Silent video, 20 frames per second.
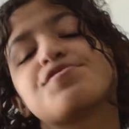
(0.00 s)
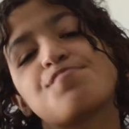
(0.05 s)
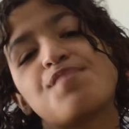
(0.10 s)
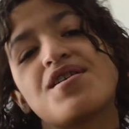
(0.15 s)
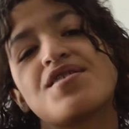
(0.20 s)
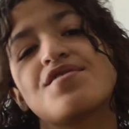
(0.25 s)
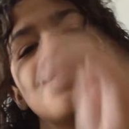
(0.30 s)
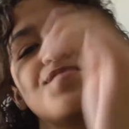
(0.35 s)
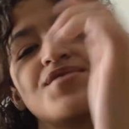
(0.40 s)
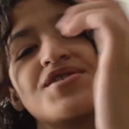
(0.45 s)

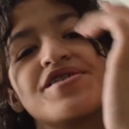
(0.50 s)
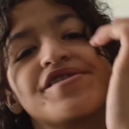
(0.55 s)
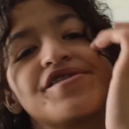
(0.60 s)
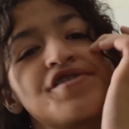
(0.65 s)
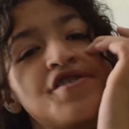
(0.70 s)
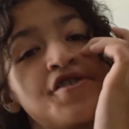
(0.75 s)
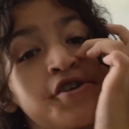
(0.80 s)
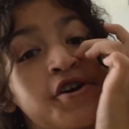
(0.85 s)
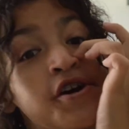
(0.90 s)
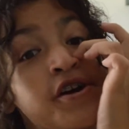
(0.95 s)
Why don't we just
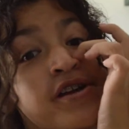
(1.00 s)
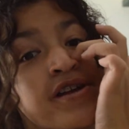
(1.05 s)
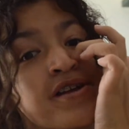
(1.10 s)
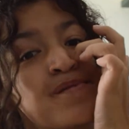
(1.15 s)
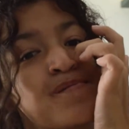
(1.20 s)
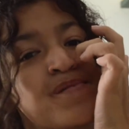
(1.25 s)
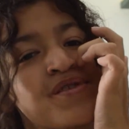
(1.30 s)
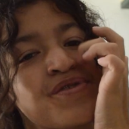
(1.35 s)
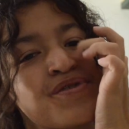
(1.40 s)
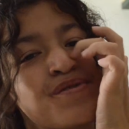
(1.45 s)
start talking
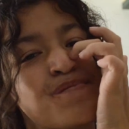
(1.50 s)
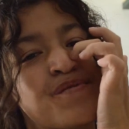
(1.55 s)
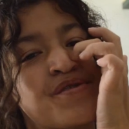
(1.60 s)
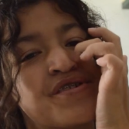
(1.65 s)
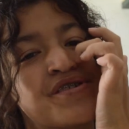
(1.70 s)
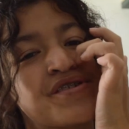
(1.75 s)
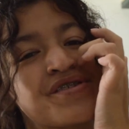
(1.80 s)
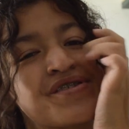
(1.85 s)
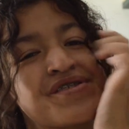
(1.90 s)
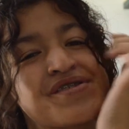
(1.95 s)
about the
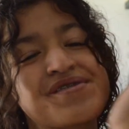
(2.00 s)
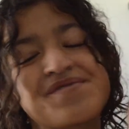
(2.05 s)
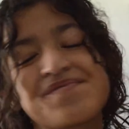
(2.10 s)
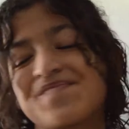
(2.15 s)
books?